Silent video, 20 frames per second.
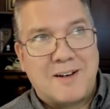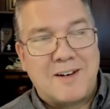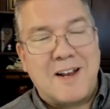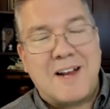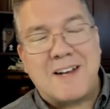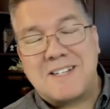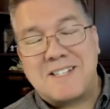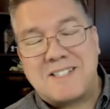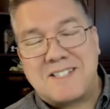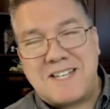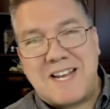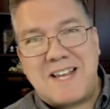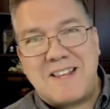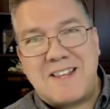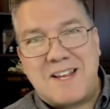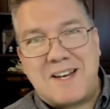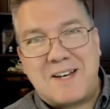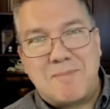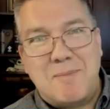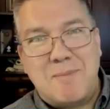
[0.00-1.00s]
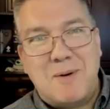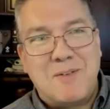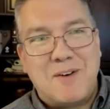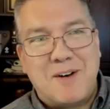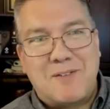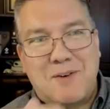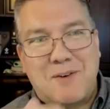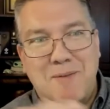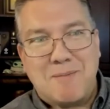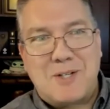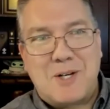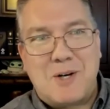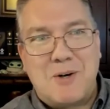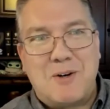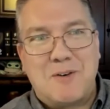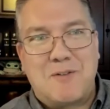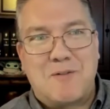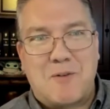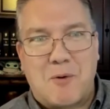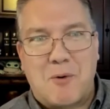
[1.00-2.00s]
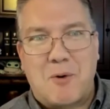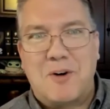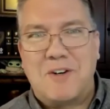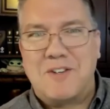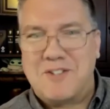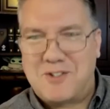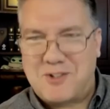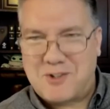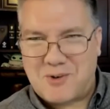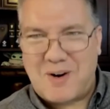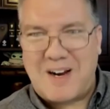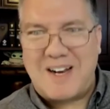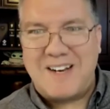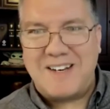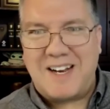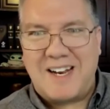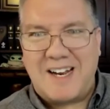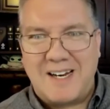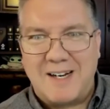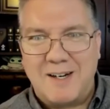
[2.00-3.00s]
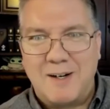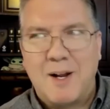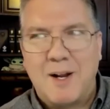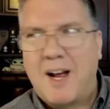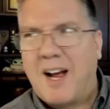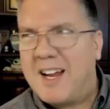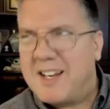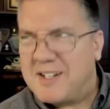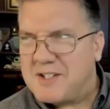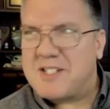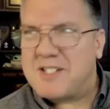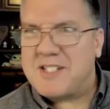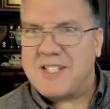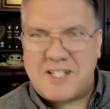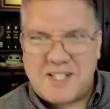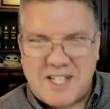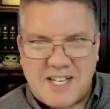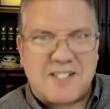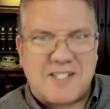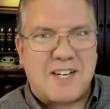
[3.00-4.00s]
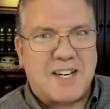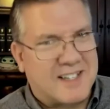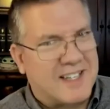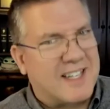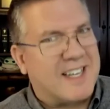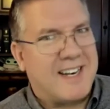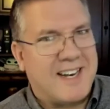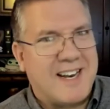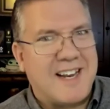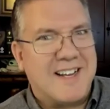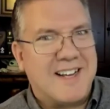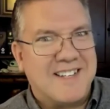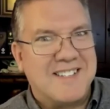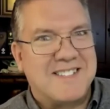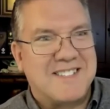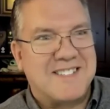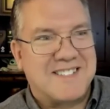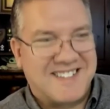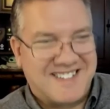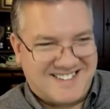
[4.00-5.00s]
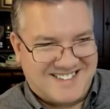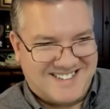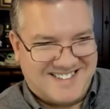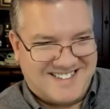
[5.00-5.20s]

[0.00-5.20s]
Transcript: not to say that moving from 2 to 4 is trending, statistically it is.